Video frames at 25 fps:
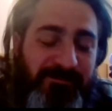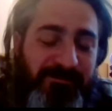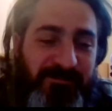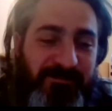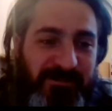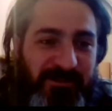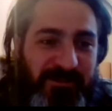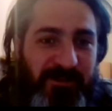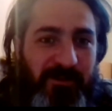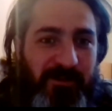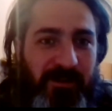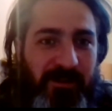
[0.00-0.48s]

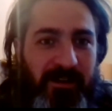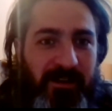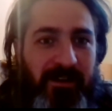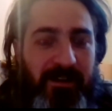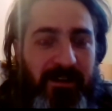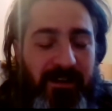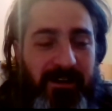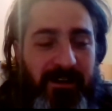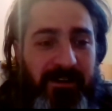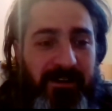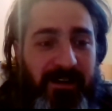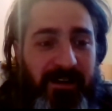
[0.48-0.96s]
So
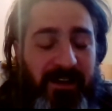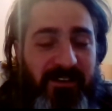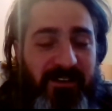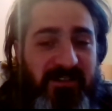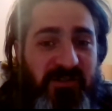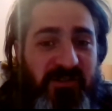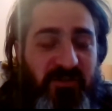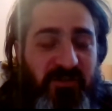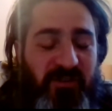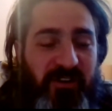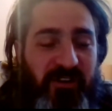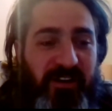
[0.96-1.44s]
yeah, the
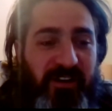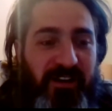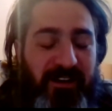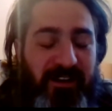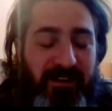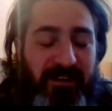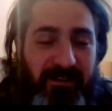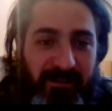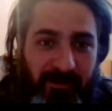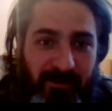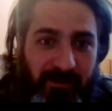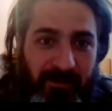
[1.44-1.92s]
sooner you get in the
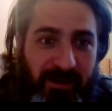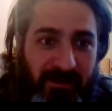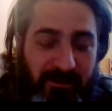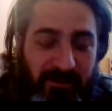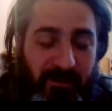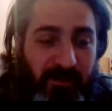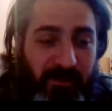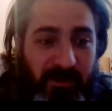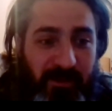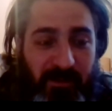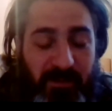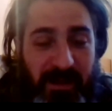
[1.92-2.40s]
ground, the
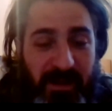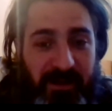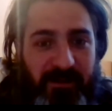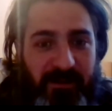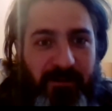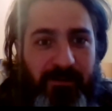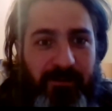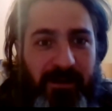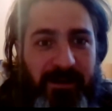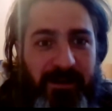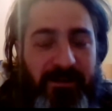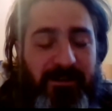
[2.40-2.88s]
better,
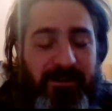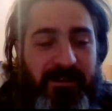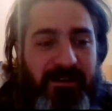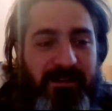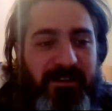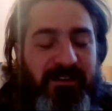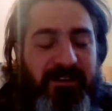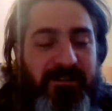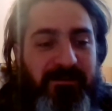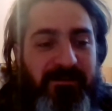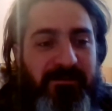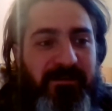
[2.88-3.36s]
right? They
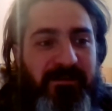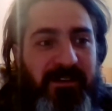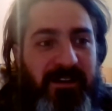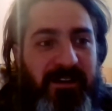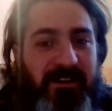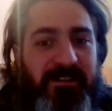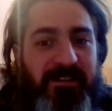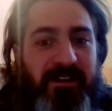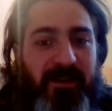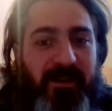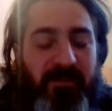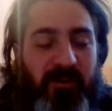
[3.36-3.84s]
need
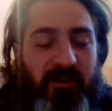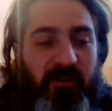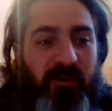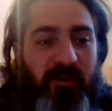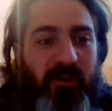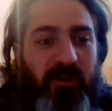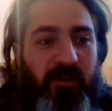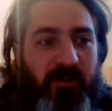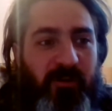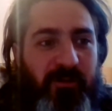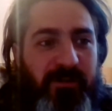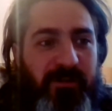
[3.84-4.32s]
time to
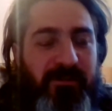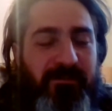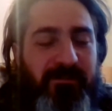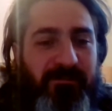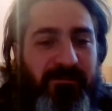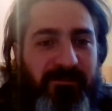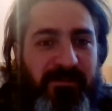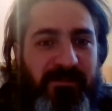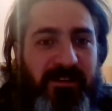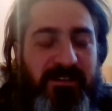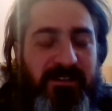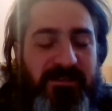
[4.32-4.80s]
grow and
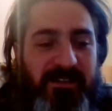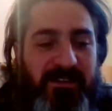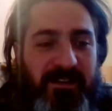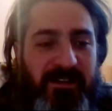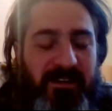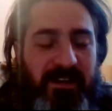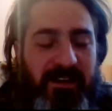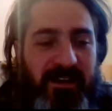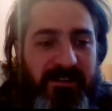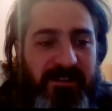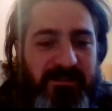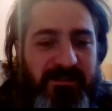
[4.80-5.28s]
things like
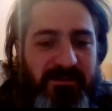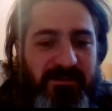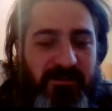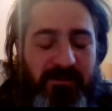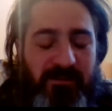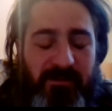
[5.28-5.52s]
that. So